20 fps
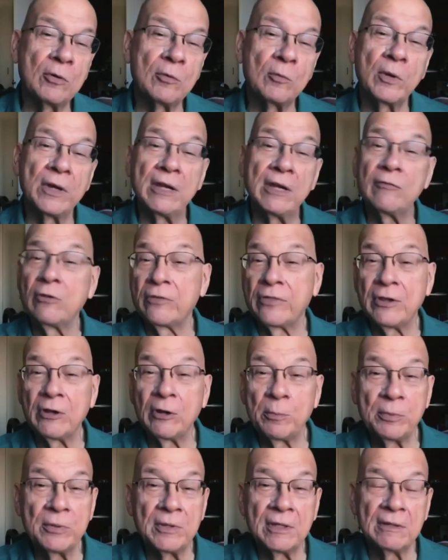or whatever
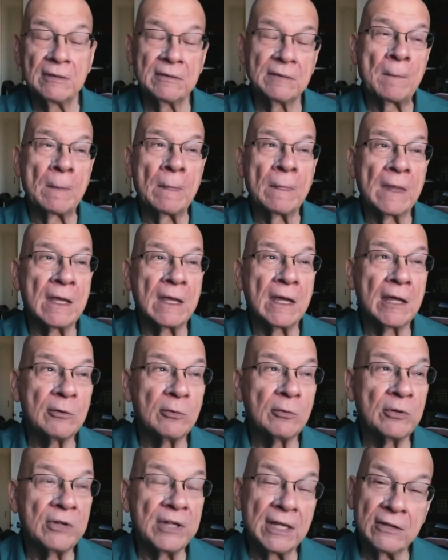therapy
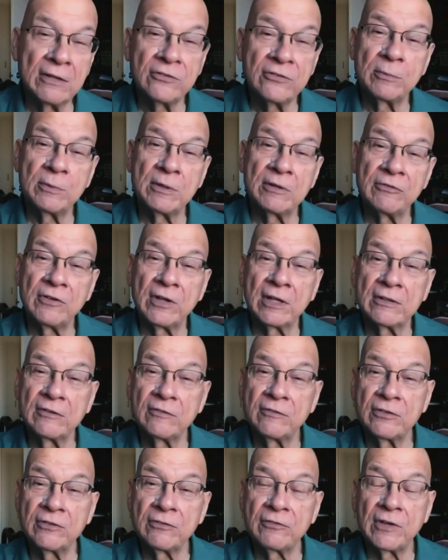God ordains to be
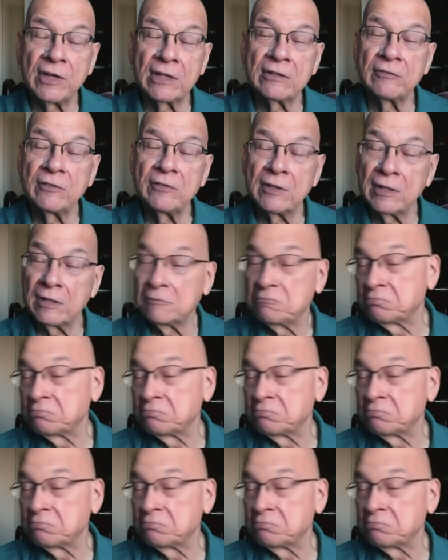effective is effective.